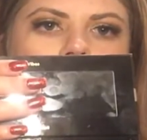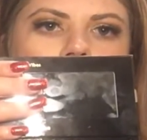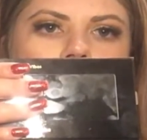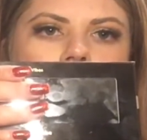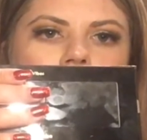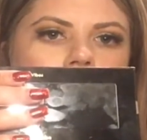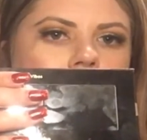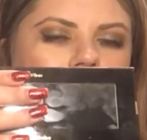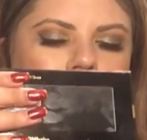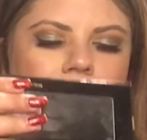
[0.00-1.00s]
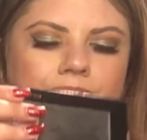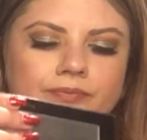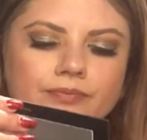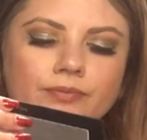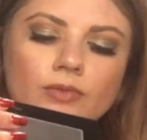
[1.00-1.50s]
and then
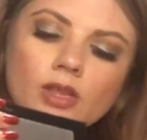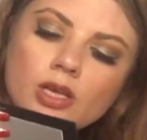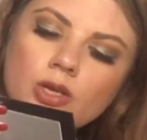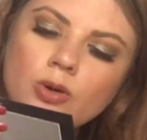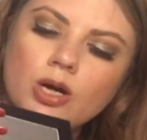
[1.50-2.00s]
you